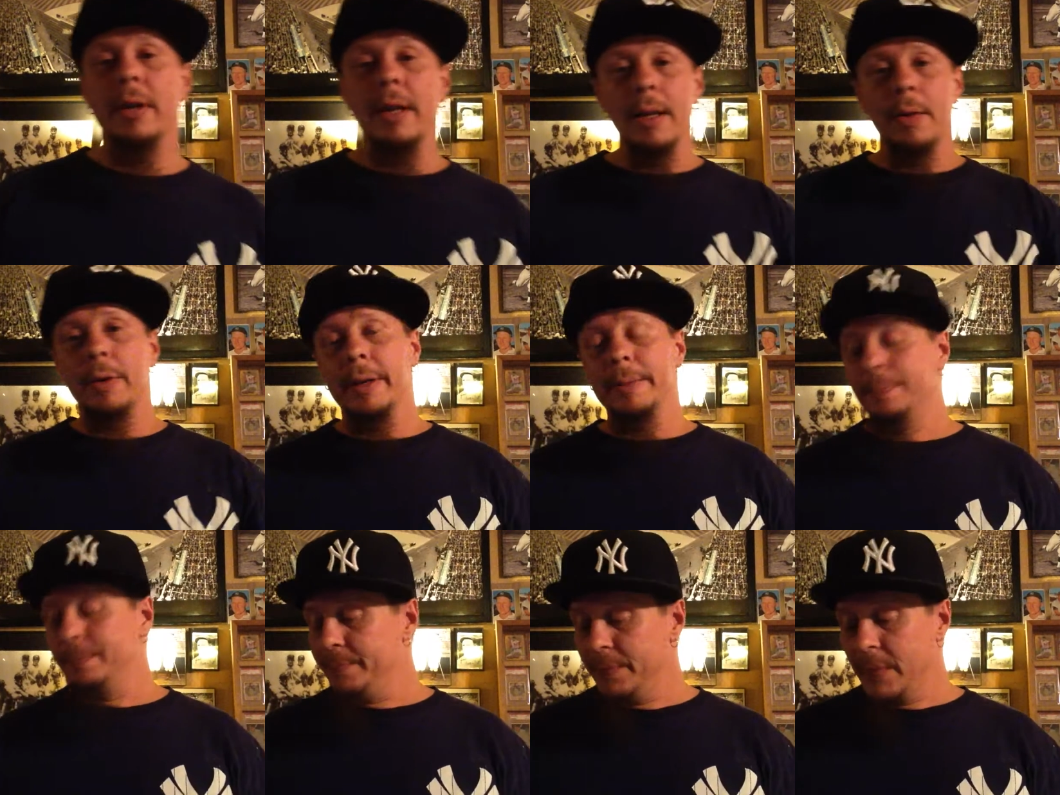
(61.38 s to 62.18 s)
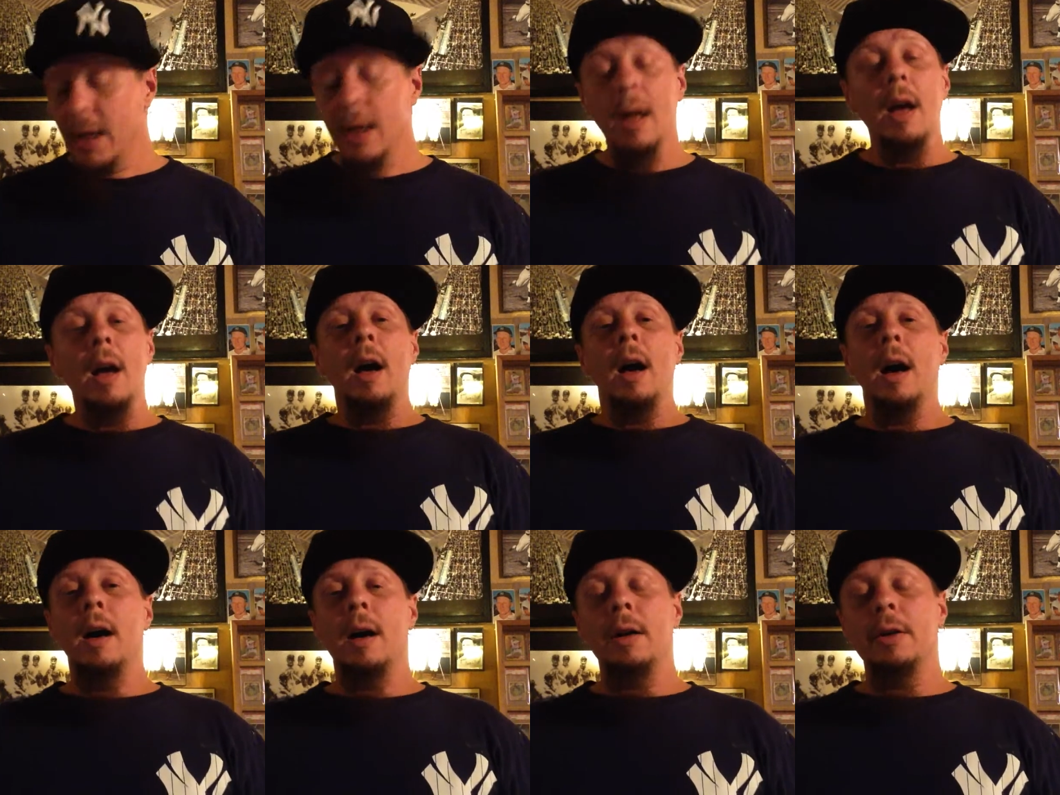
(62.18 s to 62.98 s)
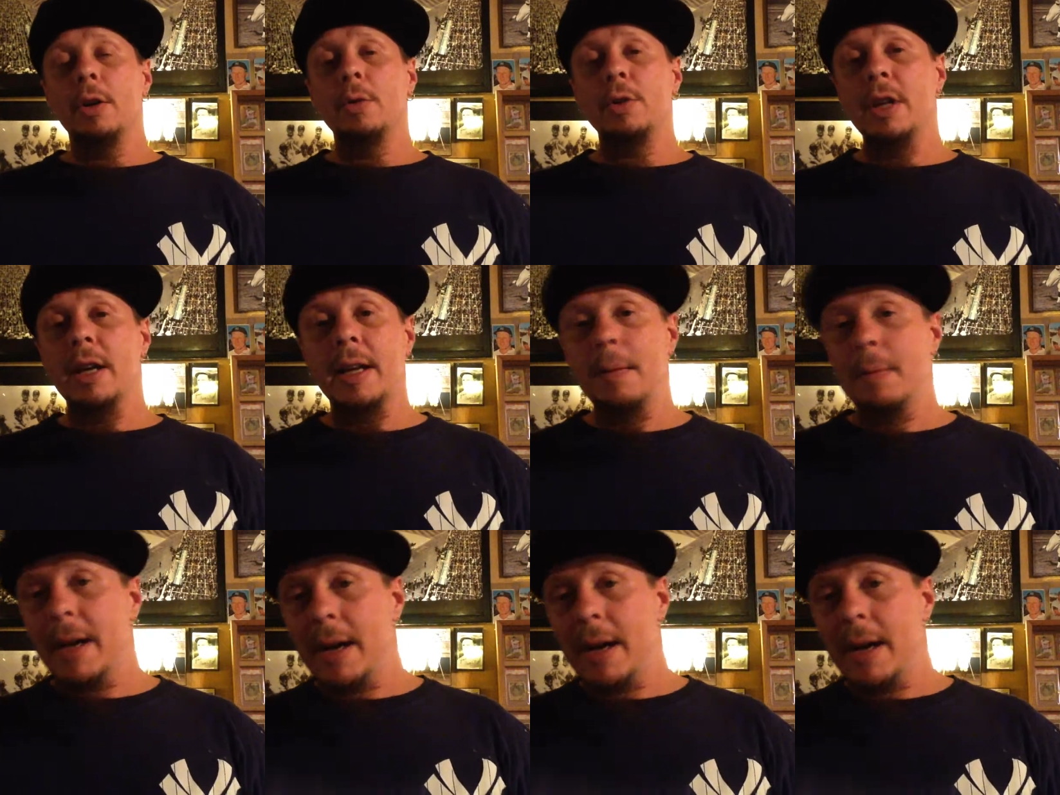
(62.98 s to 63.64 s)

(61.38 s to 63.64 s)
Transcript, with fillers: anyway, uh, go check him